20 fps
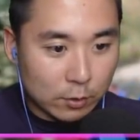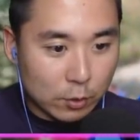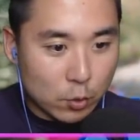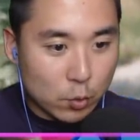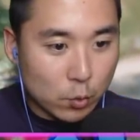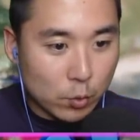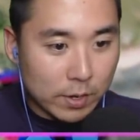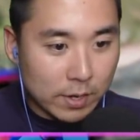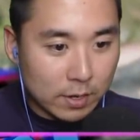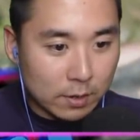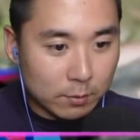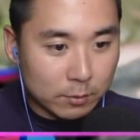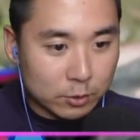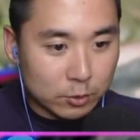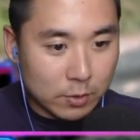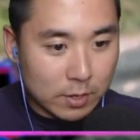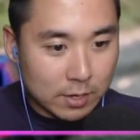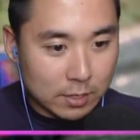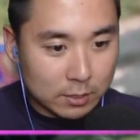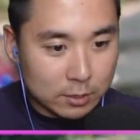The cool
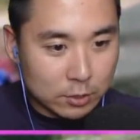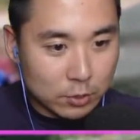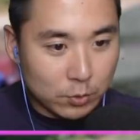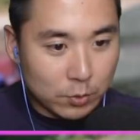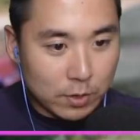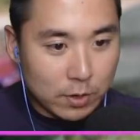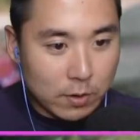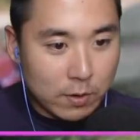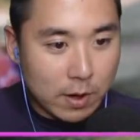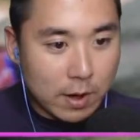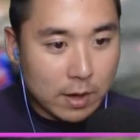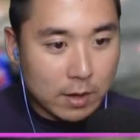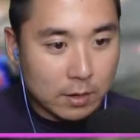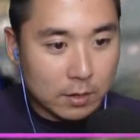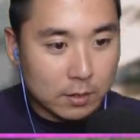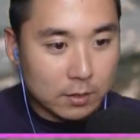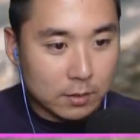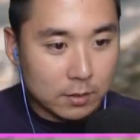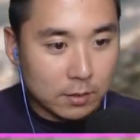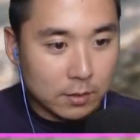animatronics do it. All right.
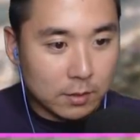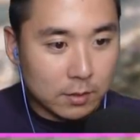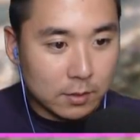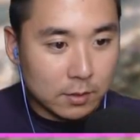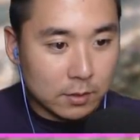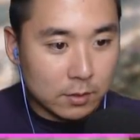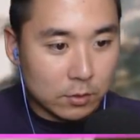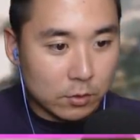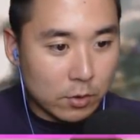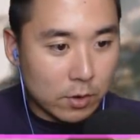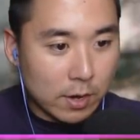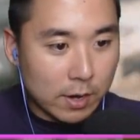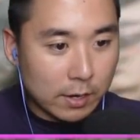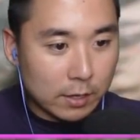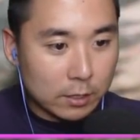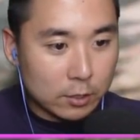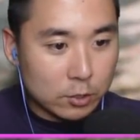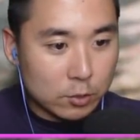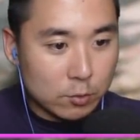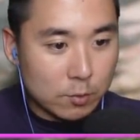
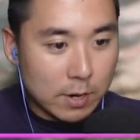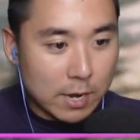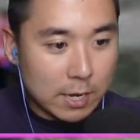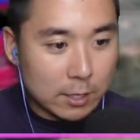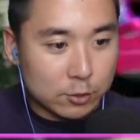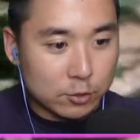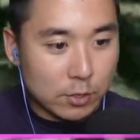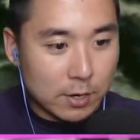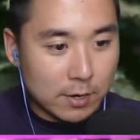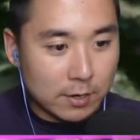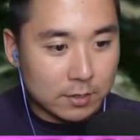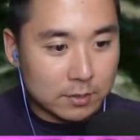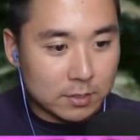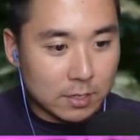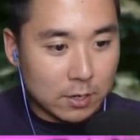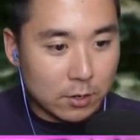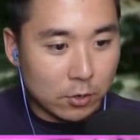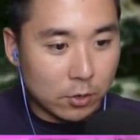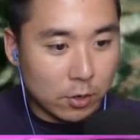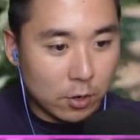Right. Do not try this
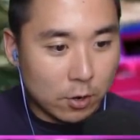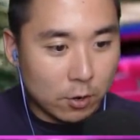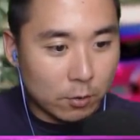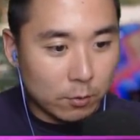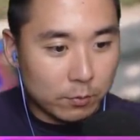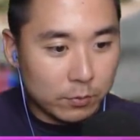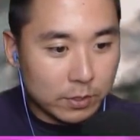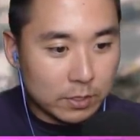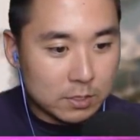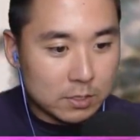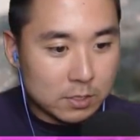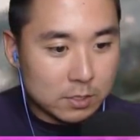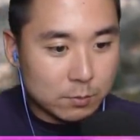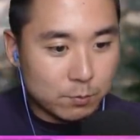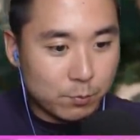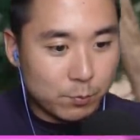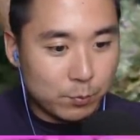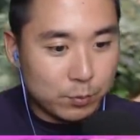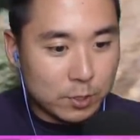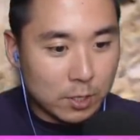at home. This is
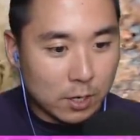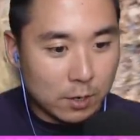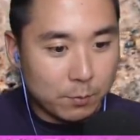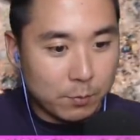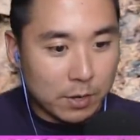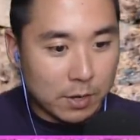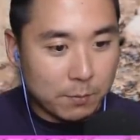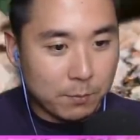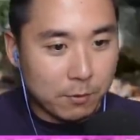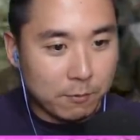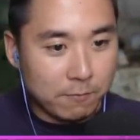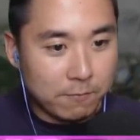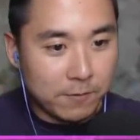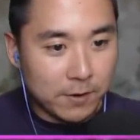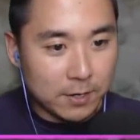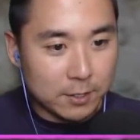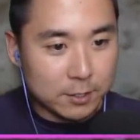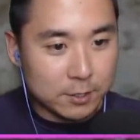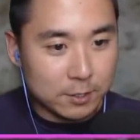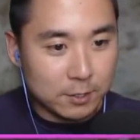done by
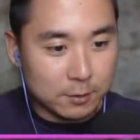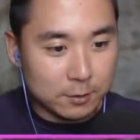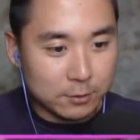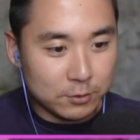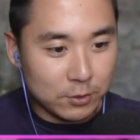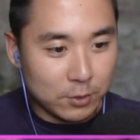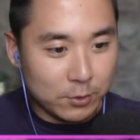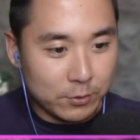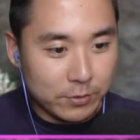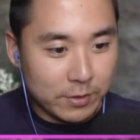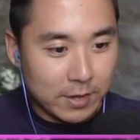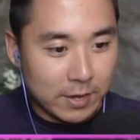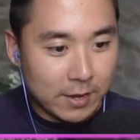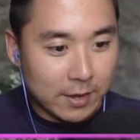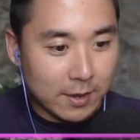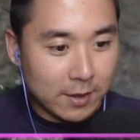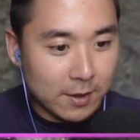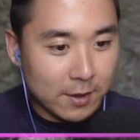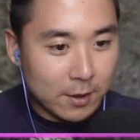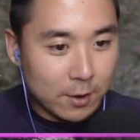professionals
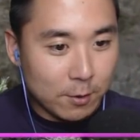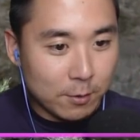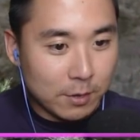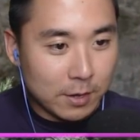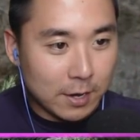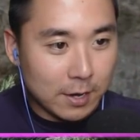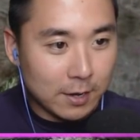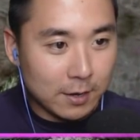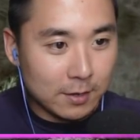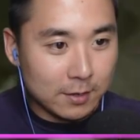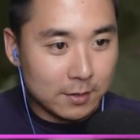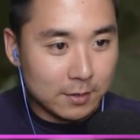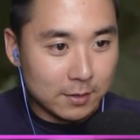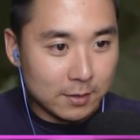only. Okay.